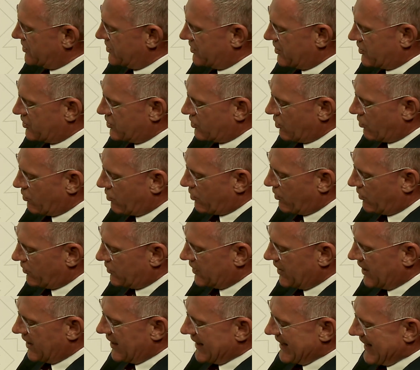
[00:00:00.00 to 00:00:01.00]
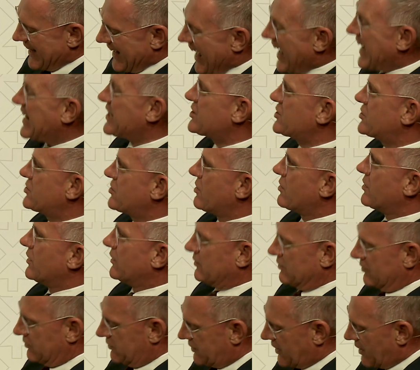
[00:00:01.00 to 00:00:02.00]
the so-called external
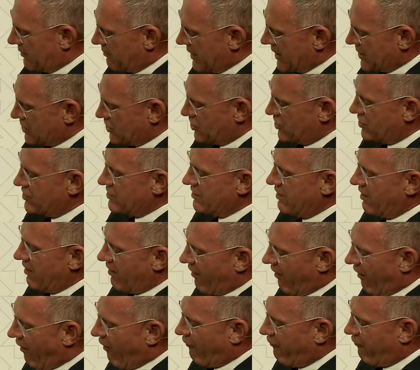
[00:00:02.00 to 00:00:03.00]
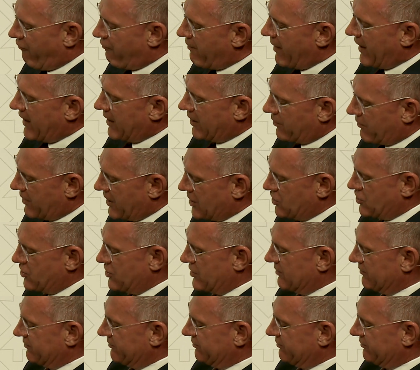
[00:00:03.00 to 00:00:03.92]
dimension of migration.